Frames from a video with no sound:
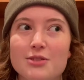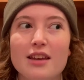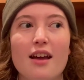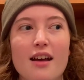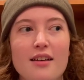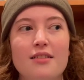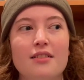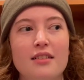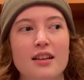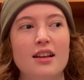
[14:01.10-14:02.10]
like, huh,
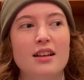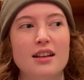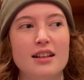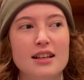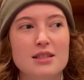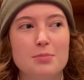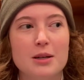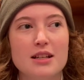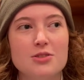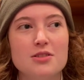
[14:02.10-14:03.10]
that's
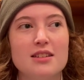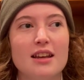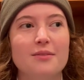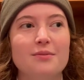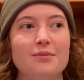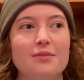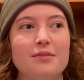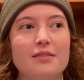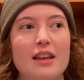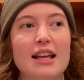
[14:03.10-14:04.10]
pretty interesting.
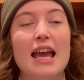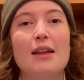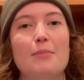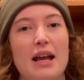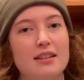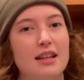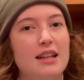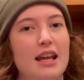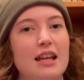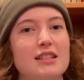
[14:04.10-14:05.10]
Again, back then
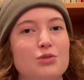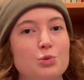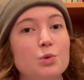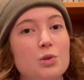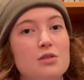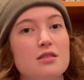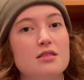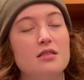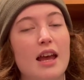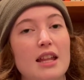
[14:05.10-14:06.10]
they had different rules,
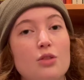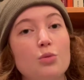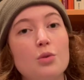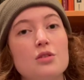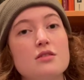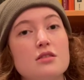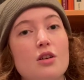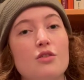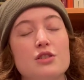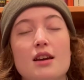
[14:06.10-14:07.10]
and the rules
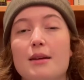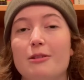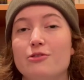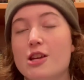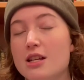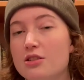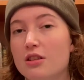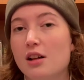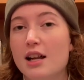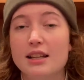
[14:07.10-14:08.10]
over time have changed a
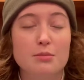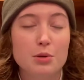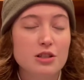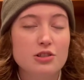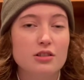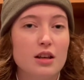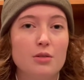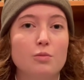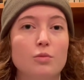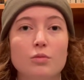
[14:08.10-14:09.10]
lot, and I'm pretty sure
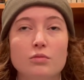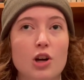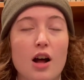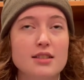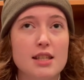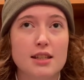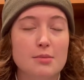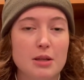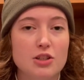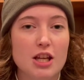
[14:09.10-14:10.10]
they'll constantly
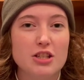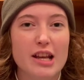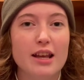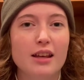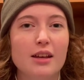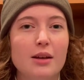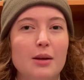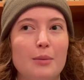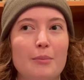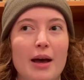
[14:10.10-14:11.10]
be changing,
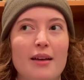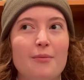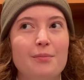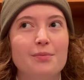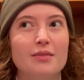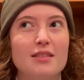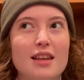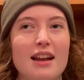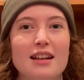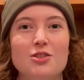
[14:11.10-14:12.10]
but it's
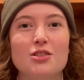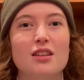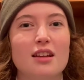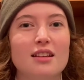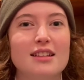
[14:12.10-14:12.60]
kind of interesting.